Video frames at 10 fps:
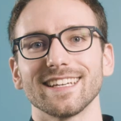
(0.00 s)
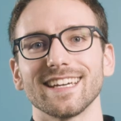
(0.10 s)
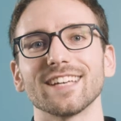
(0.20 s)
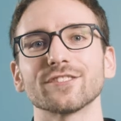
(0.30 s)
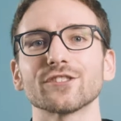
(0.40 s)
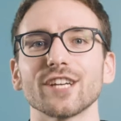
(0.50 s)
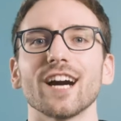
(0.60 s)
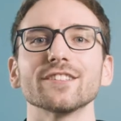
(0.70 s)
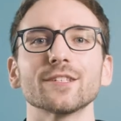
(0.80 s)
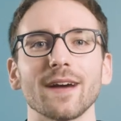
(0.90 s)
As your
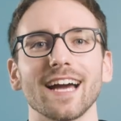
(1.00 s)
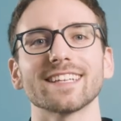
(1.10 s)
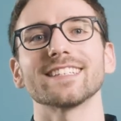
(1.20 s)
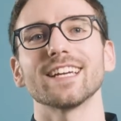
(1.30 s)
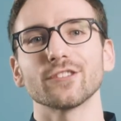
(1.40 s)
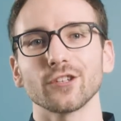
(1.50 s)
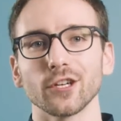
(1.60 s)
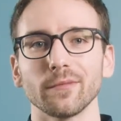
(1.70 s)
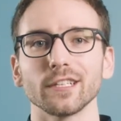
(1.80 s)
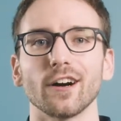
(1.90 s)
child is packing his or
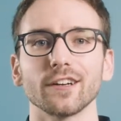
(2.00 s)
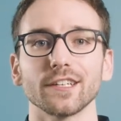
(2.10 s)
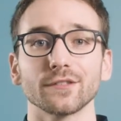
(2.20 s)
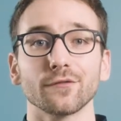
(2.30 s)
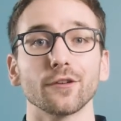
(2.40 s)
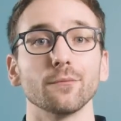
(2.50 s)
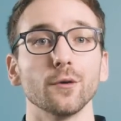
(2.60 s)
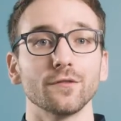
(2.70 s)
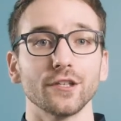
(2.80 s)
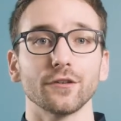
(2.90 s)
her belongings for their
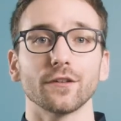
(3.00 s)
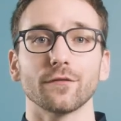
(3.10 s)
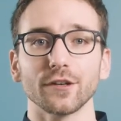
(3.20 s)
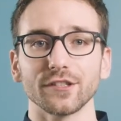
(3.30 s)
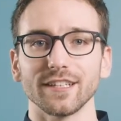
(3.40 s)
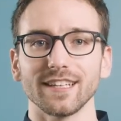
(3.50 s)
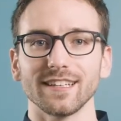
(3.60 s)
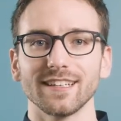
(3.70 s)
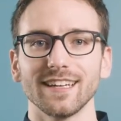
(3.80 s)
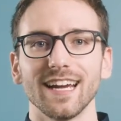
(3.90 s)
move to university,